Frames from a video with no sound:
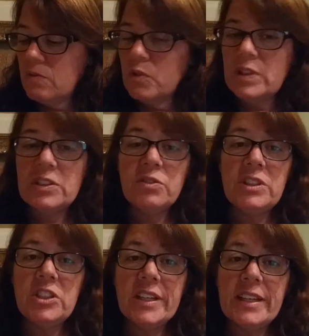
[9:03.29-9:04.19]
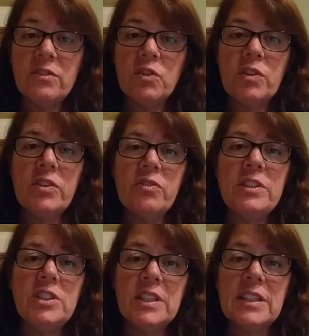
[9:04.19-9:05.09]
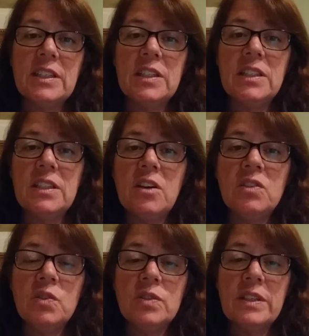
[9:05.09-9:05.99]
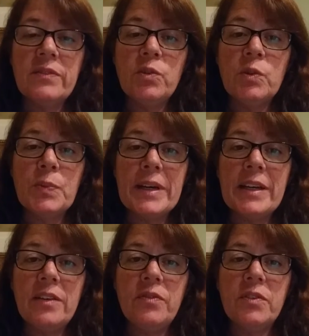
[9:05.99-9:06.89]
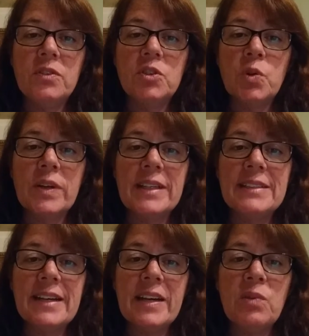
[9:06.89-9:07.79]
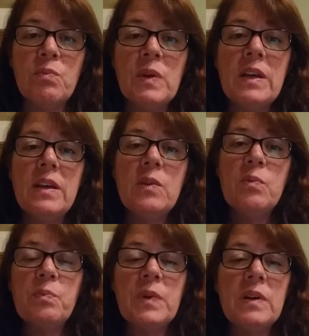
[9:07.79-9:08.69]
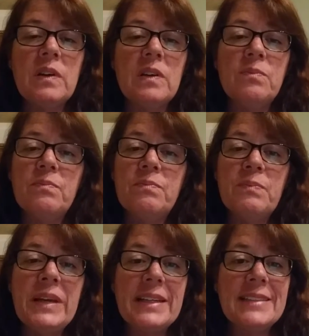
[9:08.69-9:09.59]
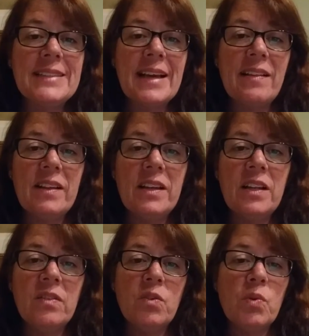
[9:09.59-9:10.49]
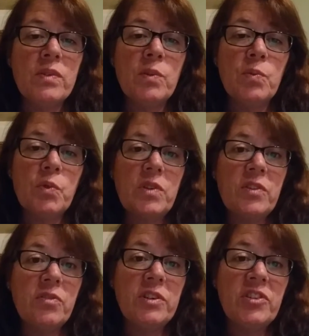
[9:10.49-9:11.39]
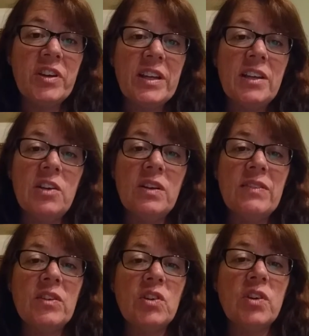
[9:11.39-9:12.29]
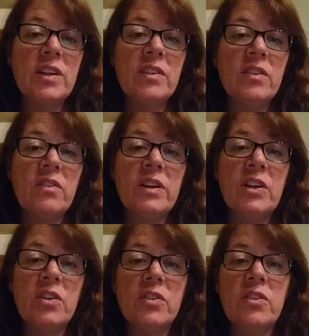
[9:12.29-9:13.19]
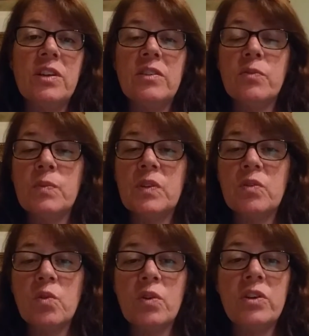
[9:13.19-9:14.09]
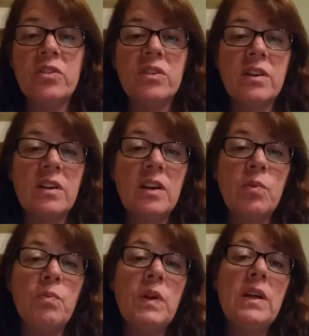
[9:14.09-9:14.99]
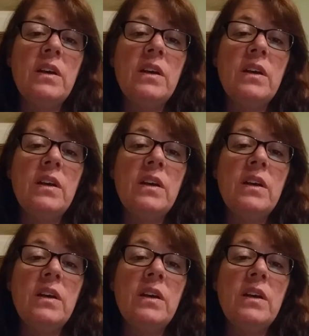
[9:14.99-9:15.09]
Rotisserie chicken. Rotisserie chicken can also save you in a bind if you're short on time. Make a salad and throw in some rotisserie chicken. You don't have to cook it. It's already cooked. You get it from the store. You just cut it up.